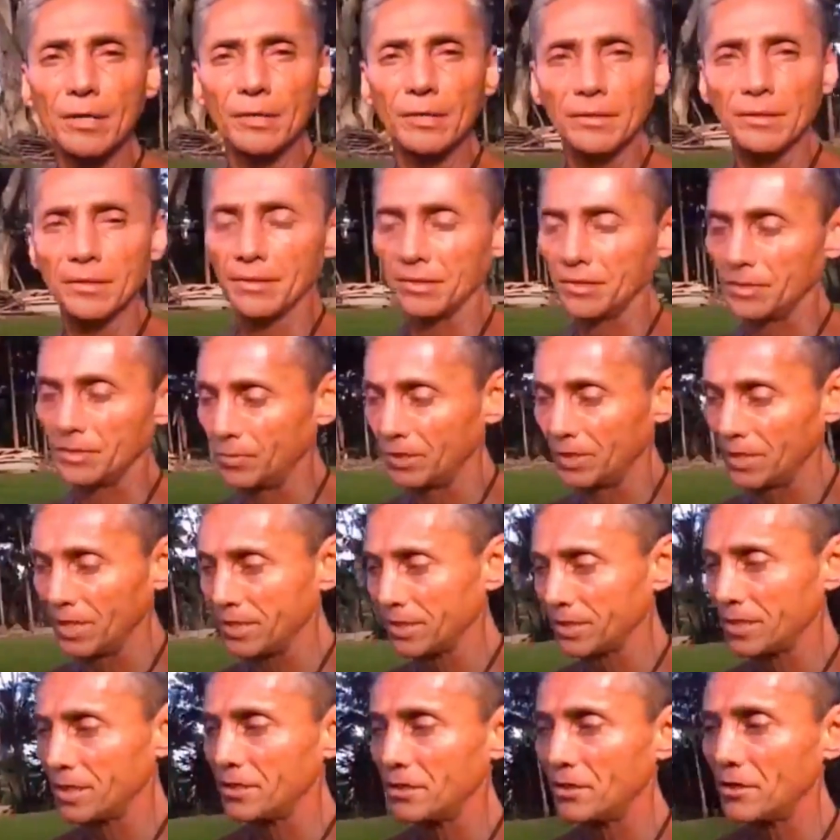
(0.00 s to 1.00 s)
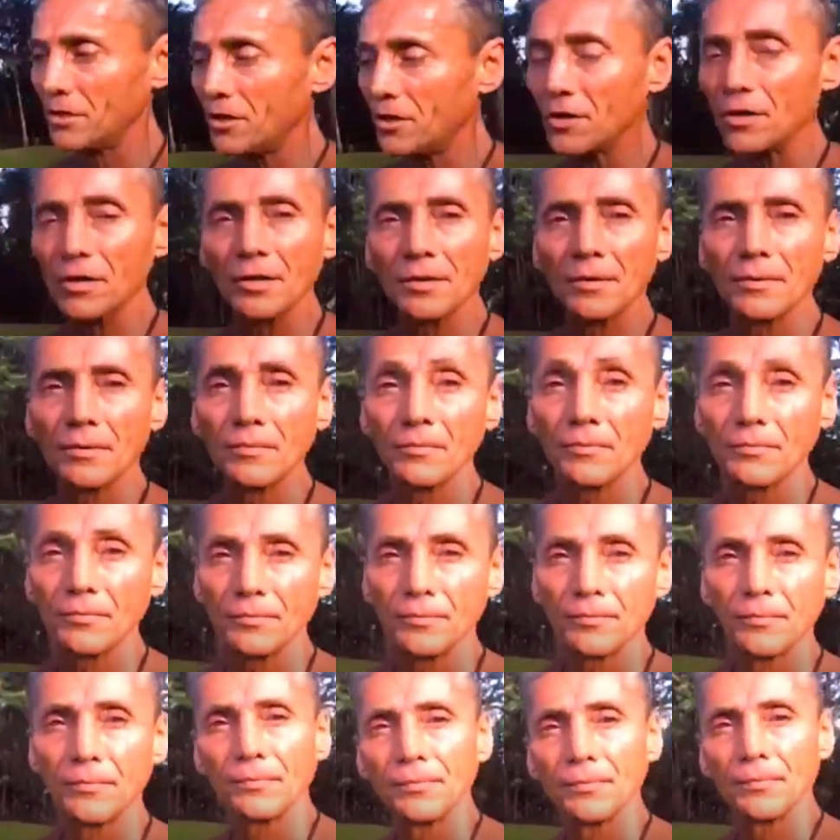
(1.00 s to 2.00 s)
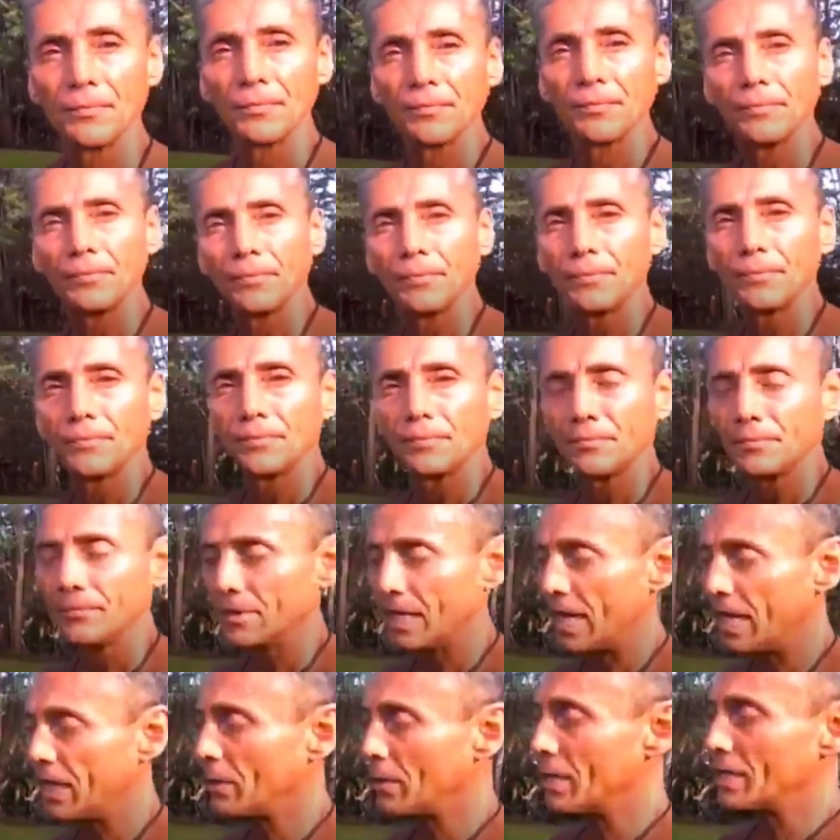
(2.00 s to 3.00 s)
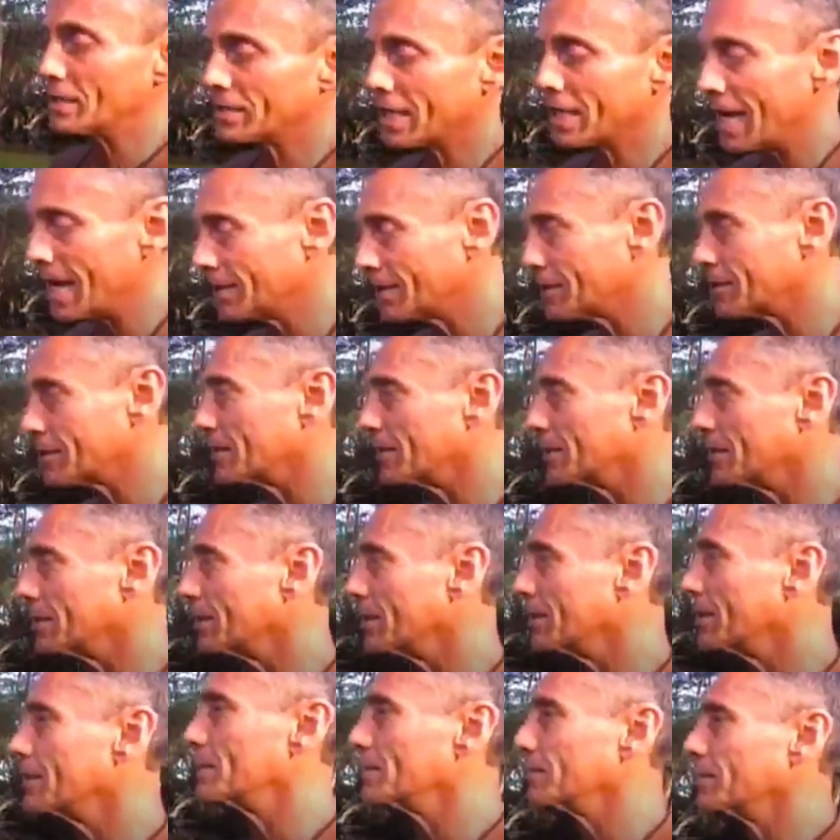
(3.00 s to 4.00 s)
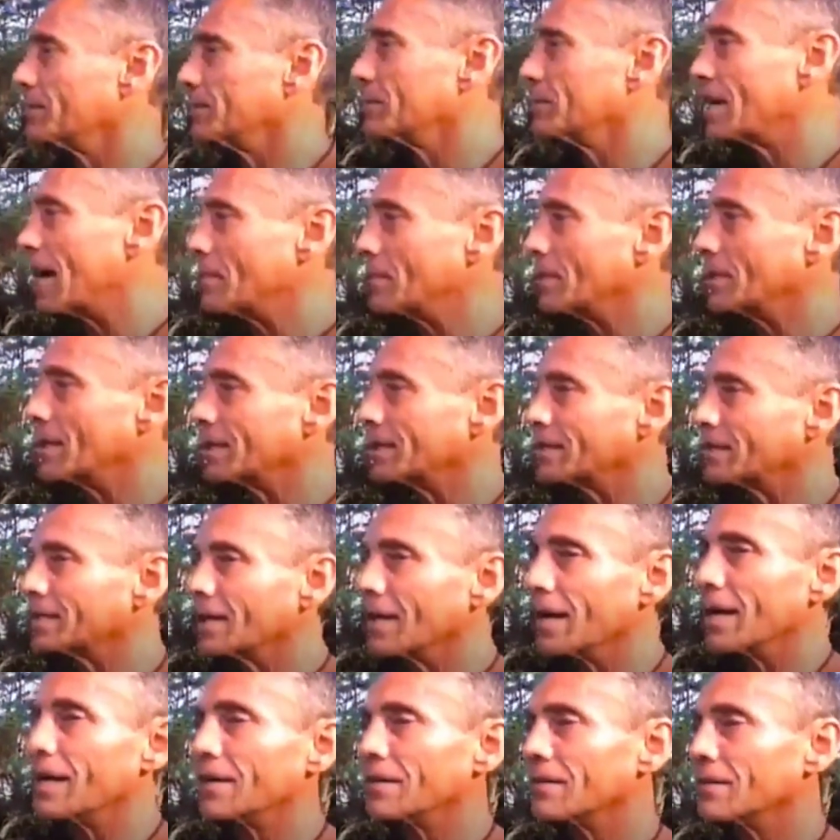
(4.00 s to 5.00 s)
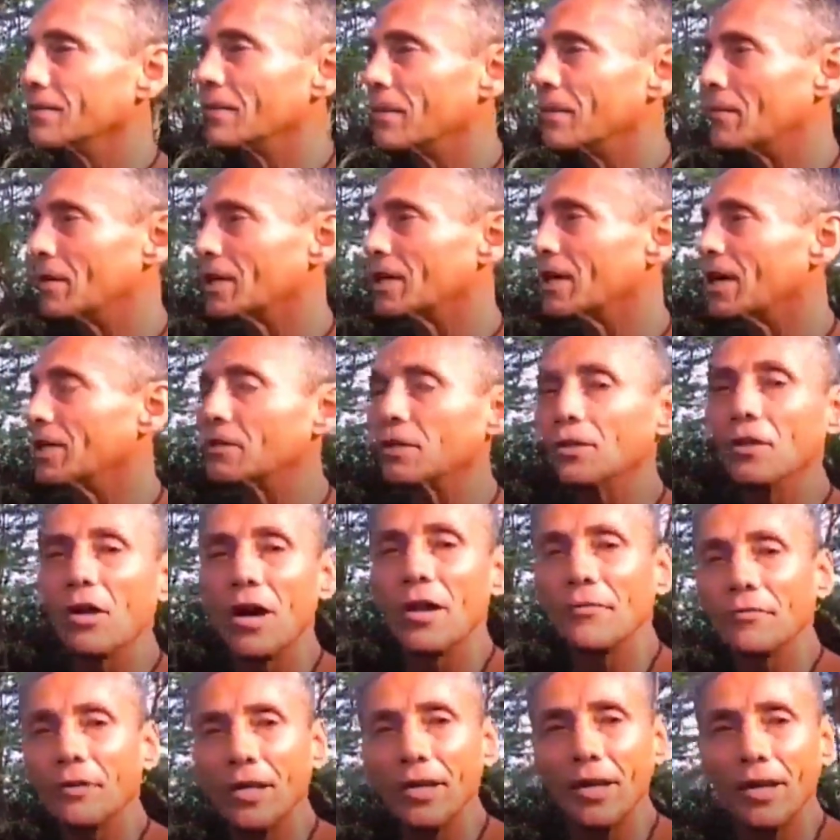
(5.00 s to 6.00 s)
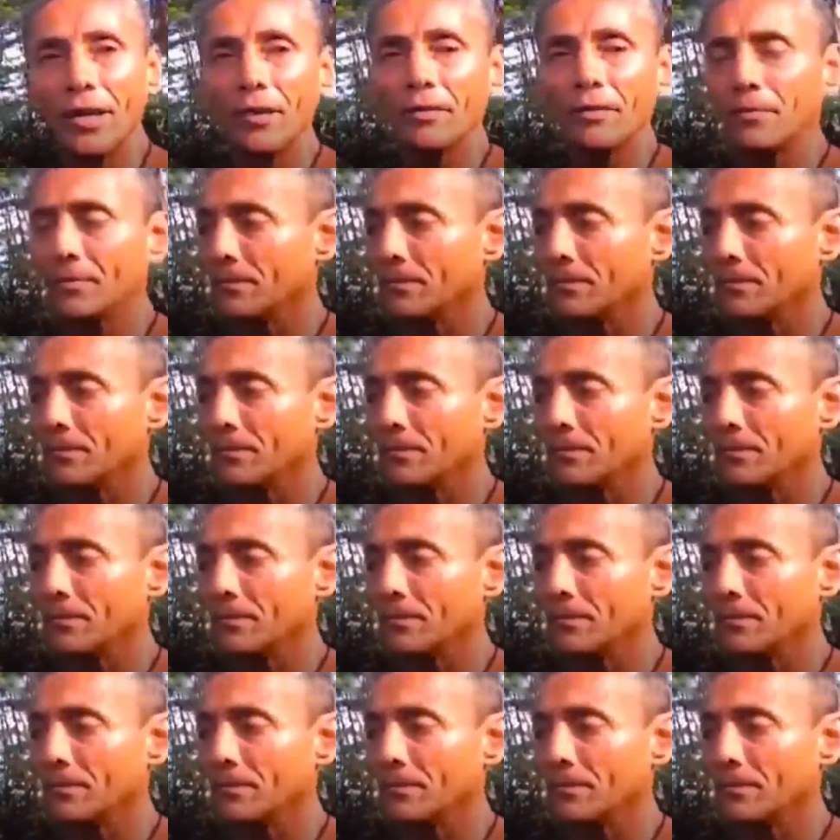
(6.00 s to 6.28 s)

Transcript: it's because it's going to hurt. Anyways, guys, time to get, uh, I'm going to cut the lawn right now.